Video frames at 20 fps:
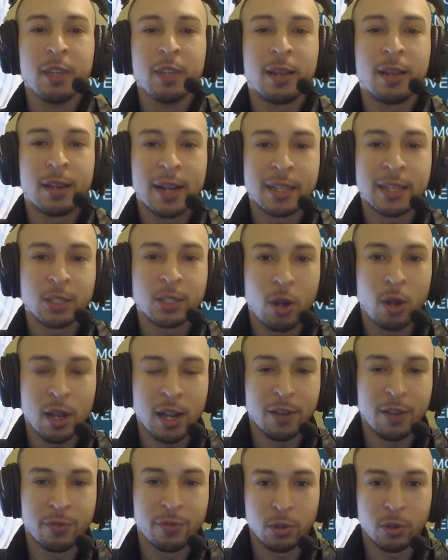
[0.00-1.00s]
That's all I
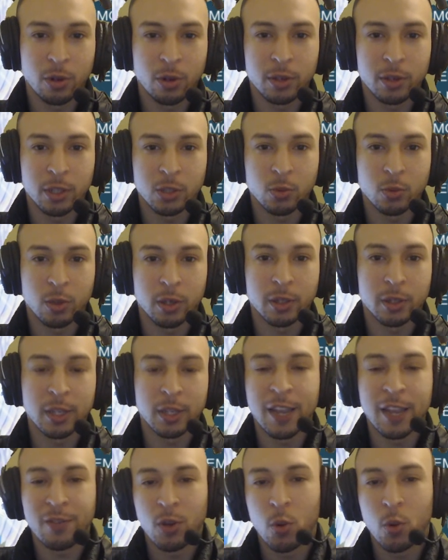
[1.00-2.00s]
got for you on this one.
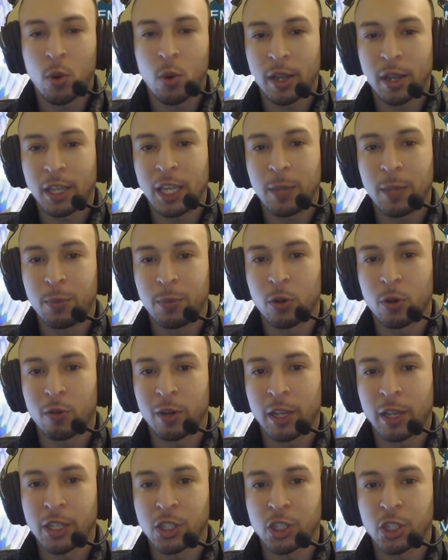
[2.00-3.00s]
If you want to keep your
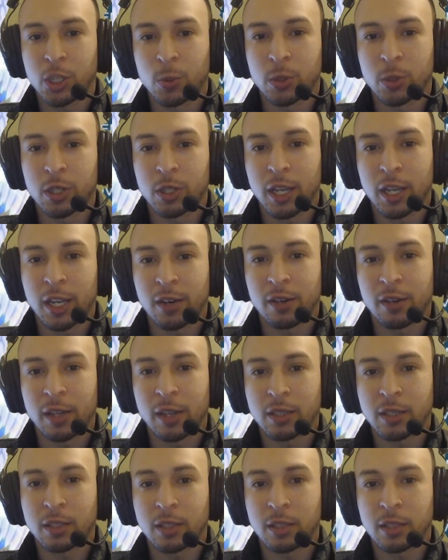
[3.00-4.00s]
relationship with the negative
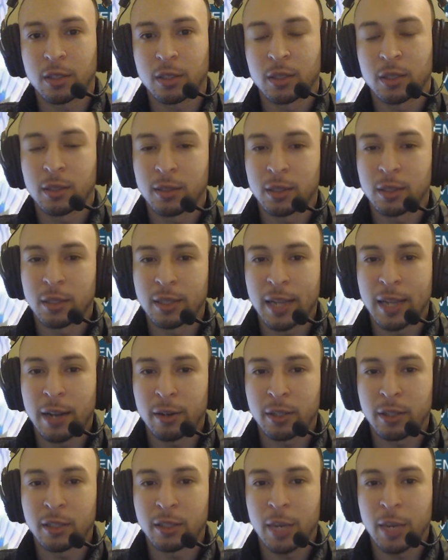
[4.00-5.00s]
Nancy's, the
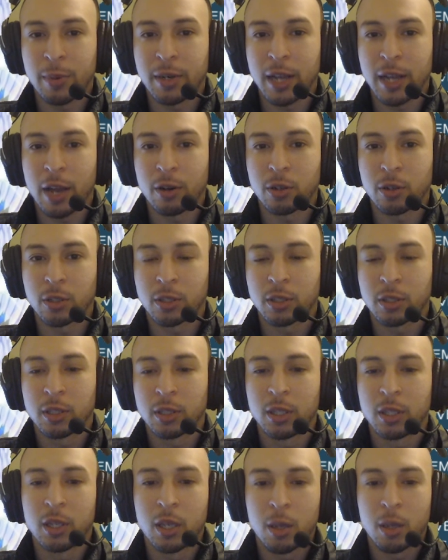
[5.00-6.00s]
Debbie Downers,
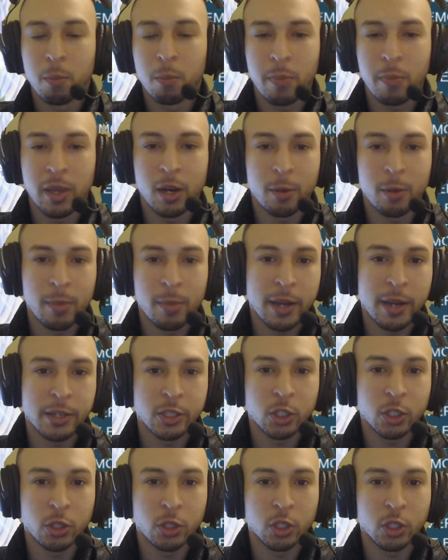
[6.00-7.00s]

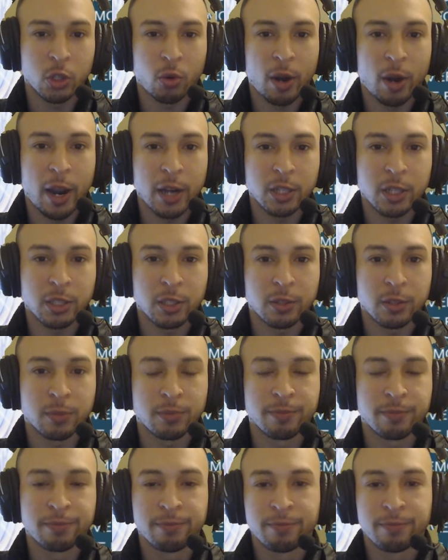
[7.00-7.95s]
minimize your interaction.